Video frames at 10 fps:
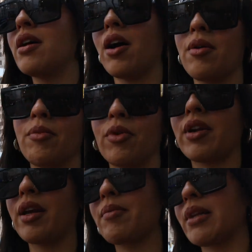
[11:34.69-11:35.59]
our
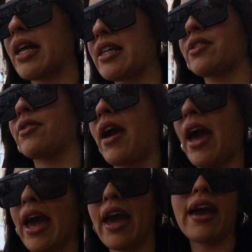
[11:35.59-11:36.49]
morning, but that's
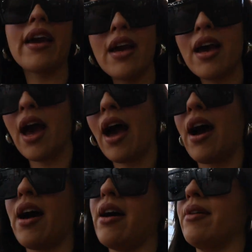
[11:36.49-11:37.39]
okay.
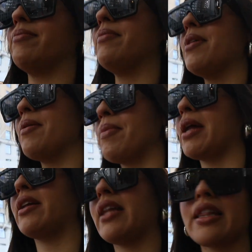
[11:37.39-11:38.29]
Um,
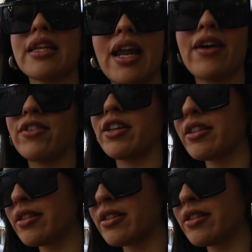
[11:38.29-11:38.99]
better late than ever.